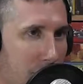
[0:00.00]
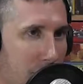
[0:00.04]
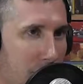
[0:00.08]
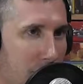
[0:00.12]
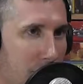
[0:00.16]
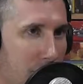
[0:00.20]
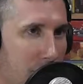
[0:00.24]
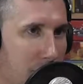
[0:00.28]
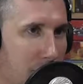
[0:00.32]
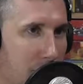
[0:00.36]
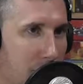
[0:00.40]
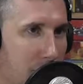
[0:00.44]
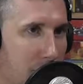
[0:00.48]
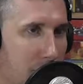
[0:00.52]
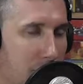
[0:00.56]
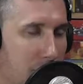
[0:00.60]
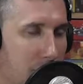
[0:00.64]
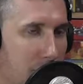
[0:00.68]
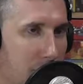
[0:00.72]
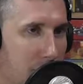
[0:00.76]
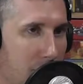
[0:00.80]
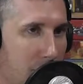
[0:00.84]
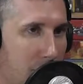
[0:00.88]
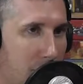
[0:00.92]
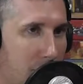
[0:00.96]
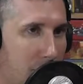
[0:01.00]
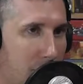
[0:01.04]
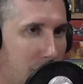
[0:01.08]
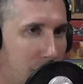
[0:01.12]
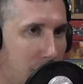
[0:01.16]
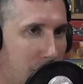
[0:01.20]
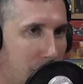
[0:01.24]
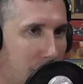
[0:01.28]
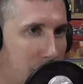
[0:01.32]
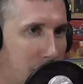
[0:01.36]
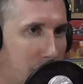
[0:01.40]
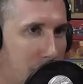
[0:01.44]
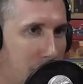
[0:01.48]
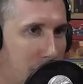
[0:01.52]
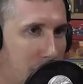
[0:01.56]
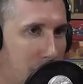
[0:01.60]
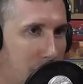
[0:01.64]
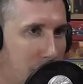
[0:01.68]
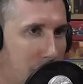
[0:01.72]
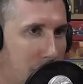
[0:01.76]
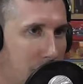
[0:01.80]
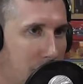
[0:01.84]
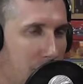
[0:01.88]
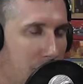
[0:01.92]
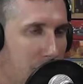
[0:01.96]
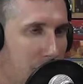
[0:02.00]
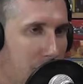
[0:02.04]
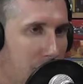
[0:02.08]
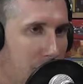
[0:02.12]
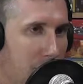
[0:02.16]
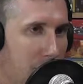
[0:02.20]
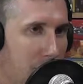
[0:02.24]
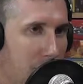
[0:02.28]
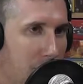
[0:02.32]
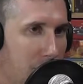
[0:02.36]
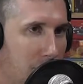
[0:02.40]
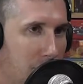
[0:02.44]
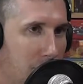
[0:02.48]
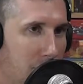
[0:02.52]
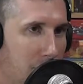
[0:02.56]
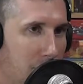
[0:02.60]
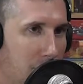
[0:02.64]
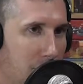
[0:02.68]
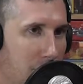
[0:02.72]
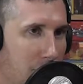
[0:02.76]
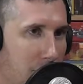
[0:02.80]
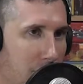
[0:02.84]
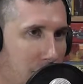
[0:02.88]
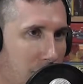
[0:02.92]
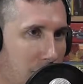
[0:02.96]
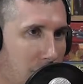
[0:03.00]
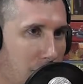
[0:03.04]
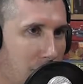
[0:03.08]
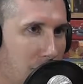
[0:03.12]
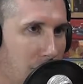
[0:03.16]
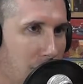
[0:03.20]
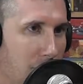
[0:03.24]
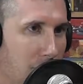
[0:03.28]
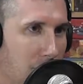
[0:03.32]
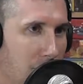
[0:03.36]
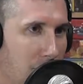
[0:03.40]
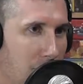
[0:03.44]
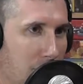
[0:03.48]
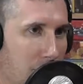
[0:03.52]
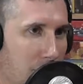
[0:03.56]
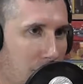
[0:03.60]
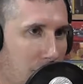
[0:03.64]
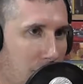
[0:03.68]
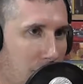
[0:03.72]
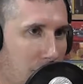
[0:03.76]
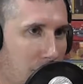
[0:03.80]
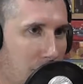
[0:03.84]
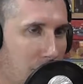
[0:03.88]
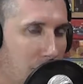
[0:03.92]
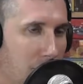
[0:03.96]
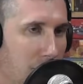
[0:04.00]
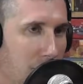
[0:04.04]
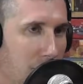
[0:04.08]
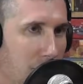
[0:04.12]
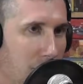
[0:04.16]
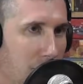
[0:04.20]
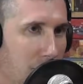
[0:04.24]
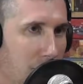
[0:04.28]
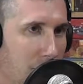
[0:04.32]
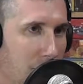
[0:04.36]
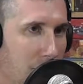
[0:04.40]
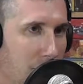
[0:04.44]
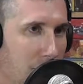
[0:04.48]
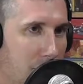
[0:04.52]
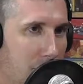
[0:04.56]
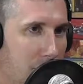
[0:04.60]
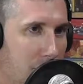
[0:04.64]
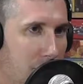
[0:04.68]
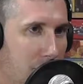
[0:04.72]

The person shown says nothing.